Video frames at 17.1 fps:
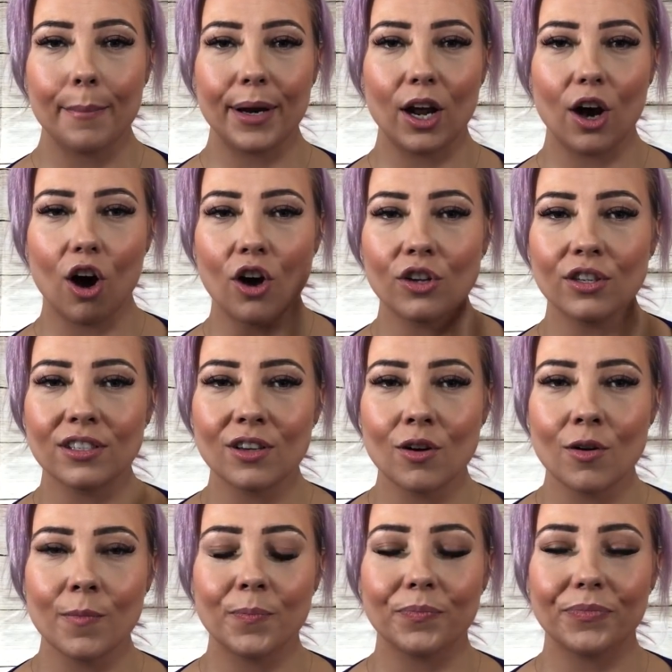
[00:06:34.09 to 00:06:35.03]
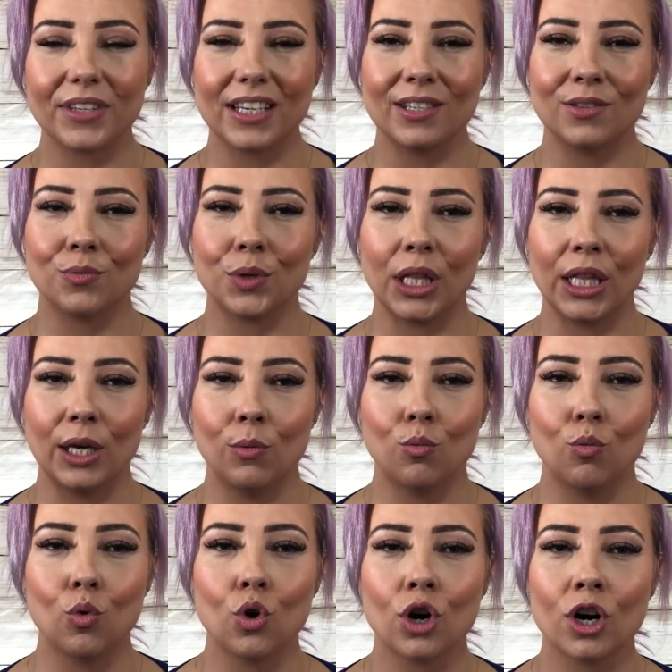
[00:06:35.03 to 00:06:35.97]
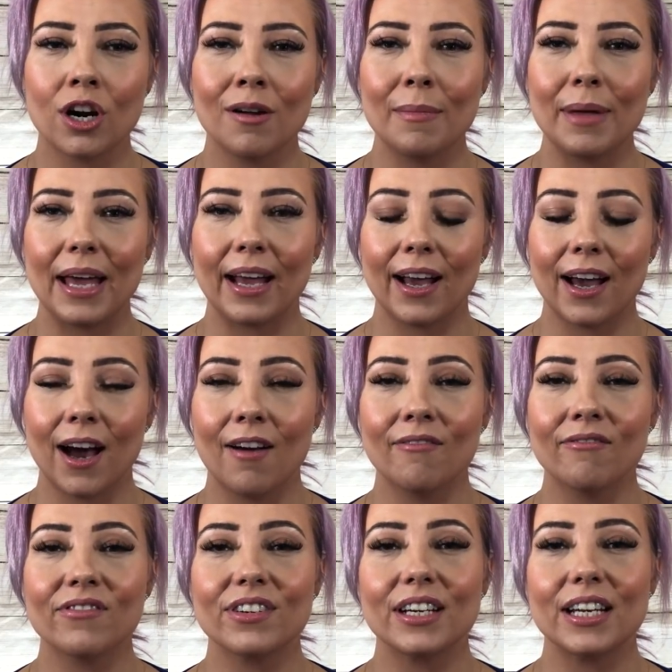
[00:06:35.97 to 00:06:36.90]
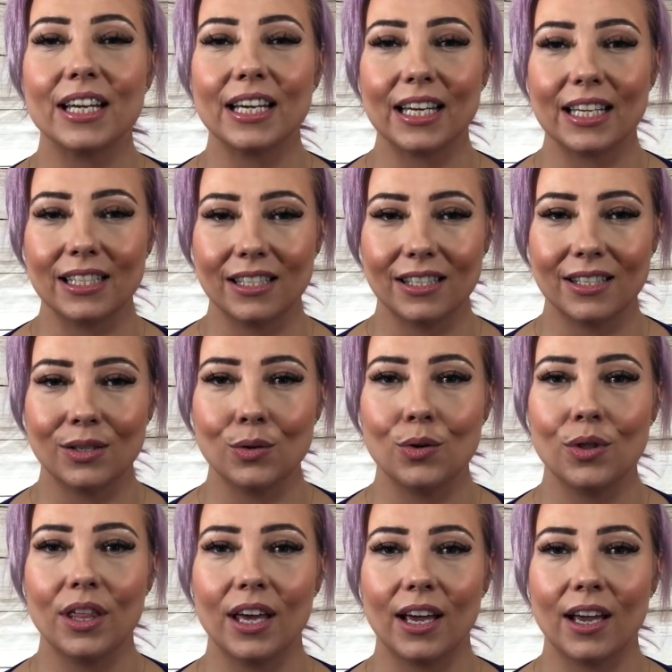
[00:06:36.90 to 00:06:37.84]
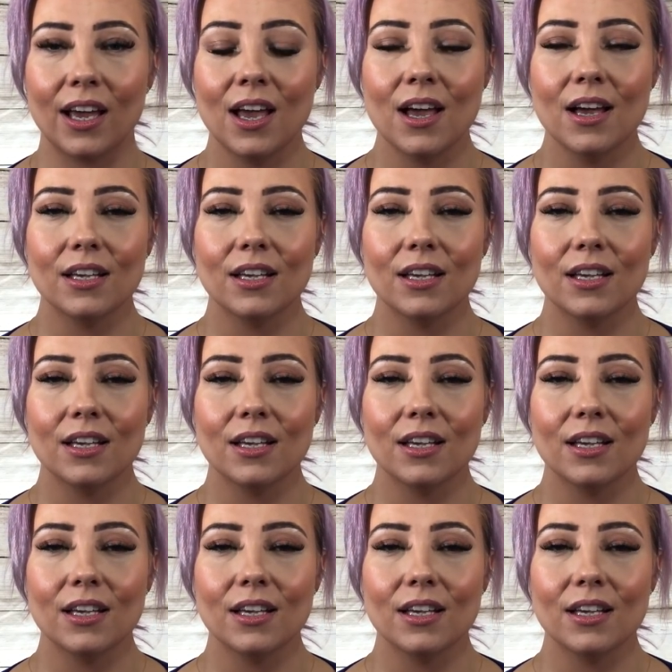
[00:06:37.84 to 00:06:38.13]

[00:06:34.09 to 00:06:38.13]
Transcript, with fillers: but it also is really warm and comforting and soothing.